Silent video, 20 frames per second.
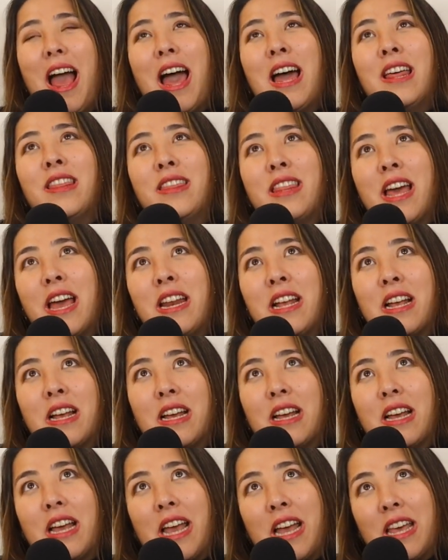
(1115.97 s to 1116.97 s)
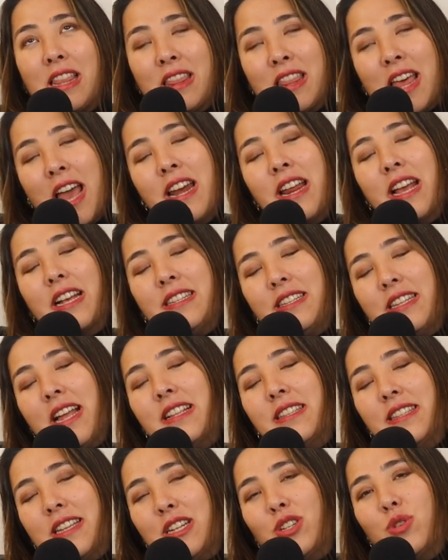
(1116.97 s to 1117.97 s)
And then it then
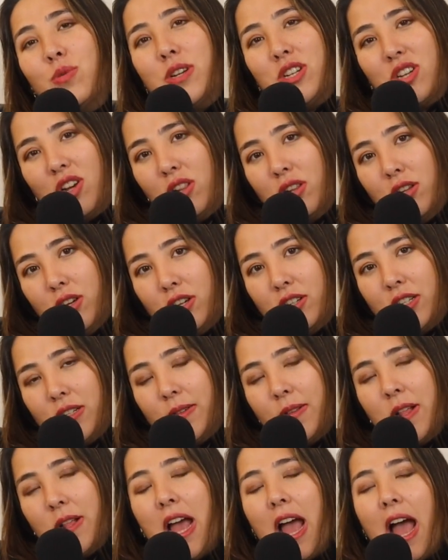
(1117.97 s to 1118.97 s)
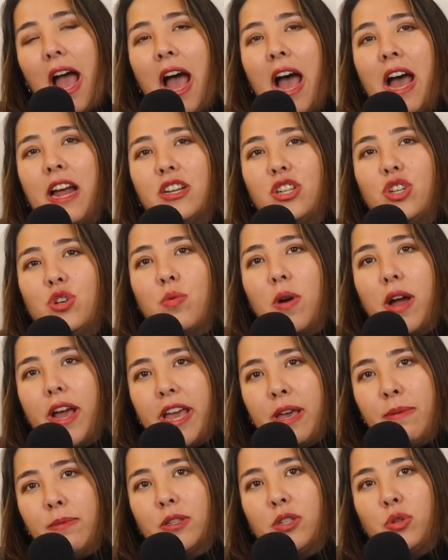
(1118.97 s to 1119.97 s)
extends into adulthood, and you are
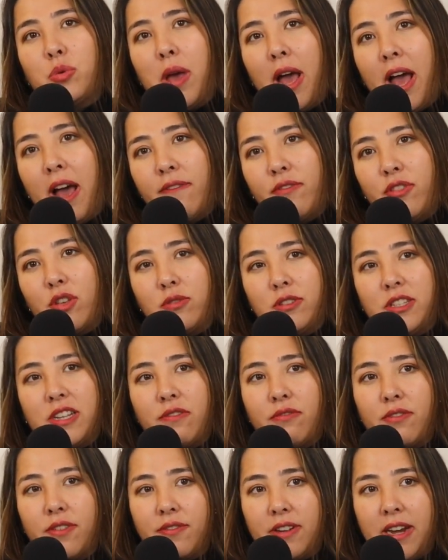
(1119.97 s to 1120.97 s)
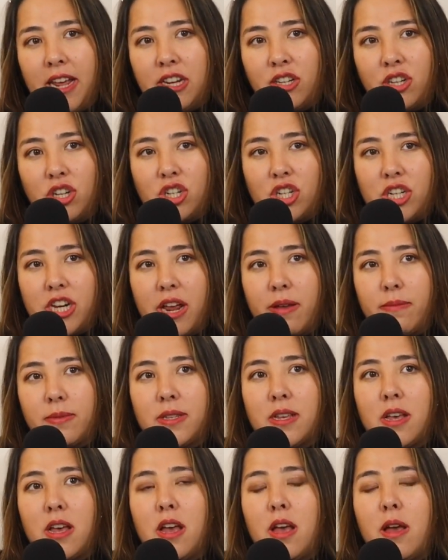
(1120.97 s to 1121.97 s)
able to have those different relationships
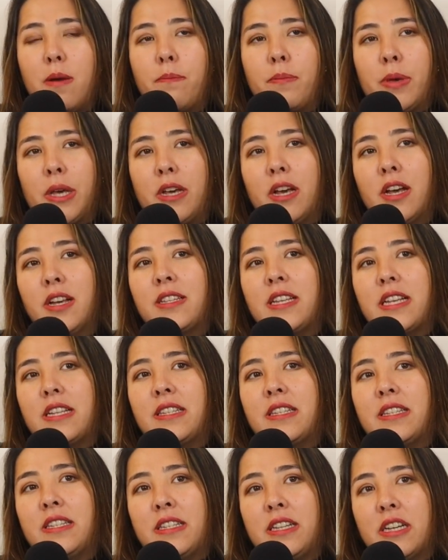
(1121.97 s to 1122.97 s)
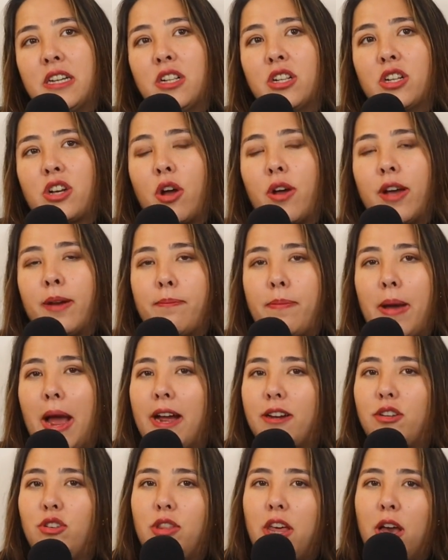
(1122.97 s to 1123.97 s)
because it's still going
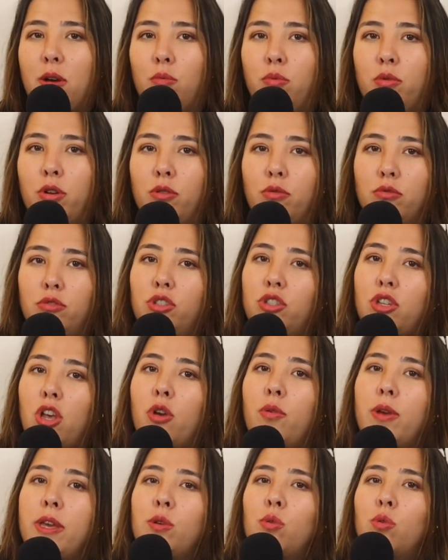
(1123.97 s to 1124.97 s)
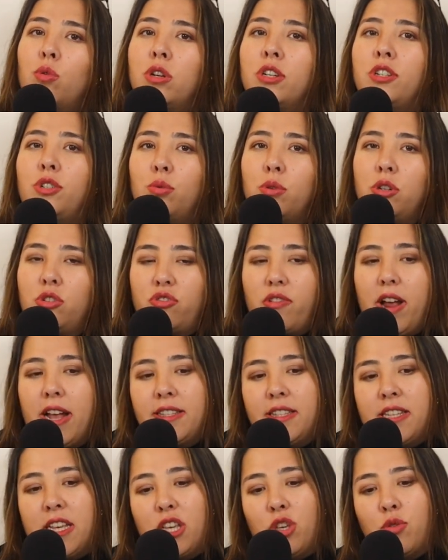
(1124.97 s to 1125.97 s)
back to that wound. So in order to
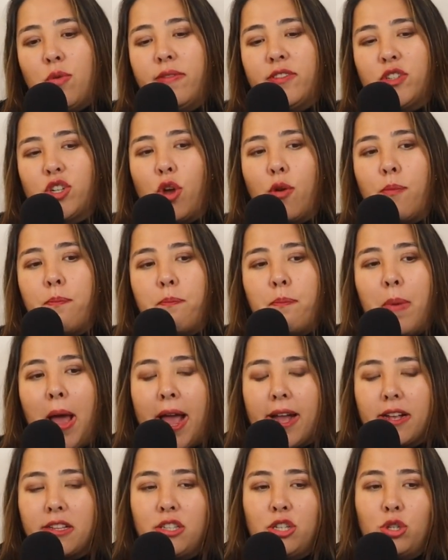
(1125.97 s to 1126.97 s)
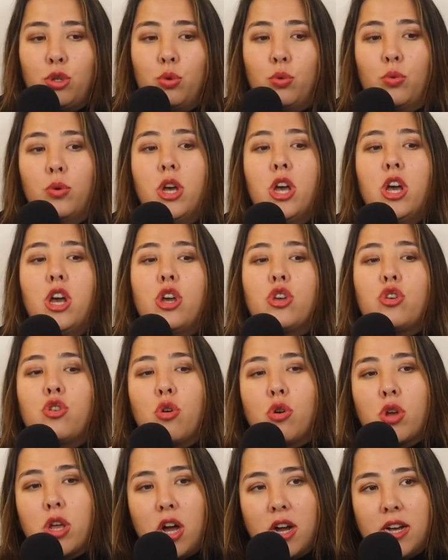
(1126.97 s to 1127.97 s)
address it, you have to go back to
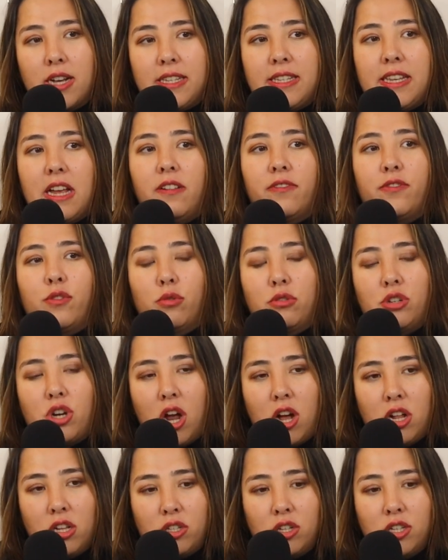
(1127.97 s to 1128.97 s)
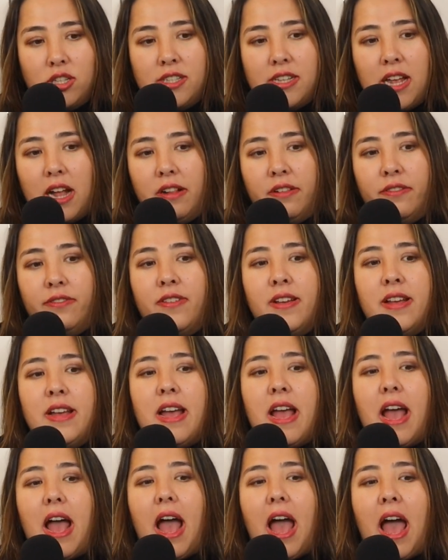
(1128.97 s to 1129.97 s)
your younger self, your childhood self,
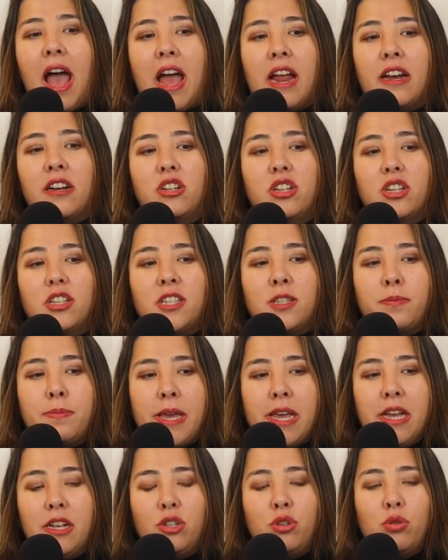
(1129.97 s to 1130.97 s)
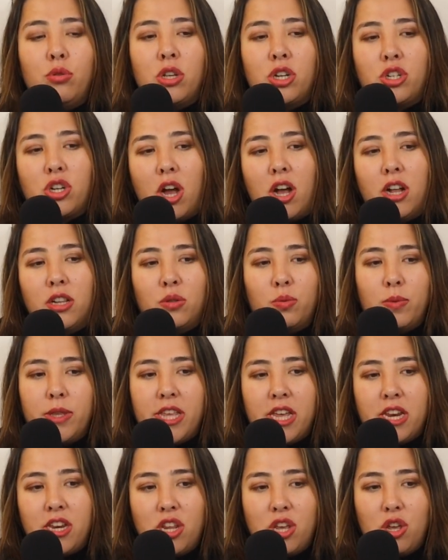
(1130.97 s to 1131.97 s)
and speak to the child
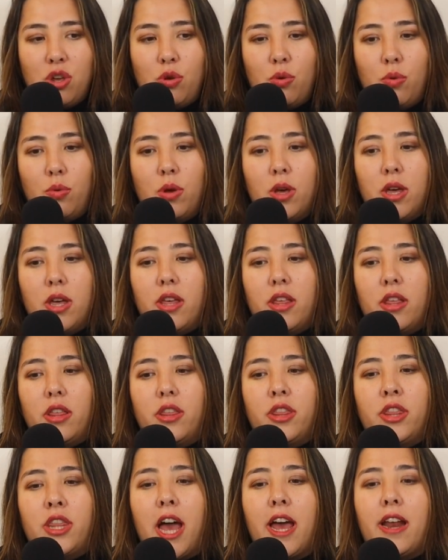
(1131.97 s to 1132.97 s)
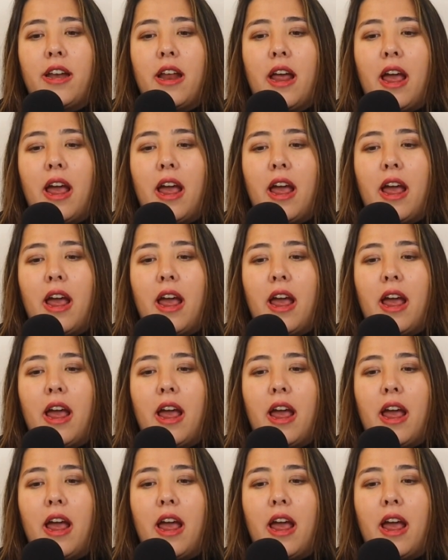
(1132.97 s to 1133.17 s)
within you that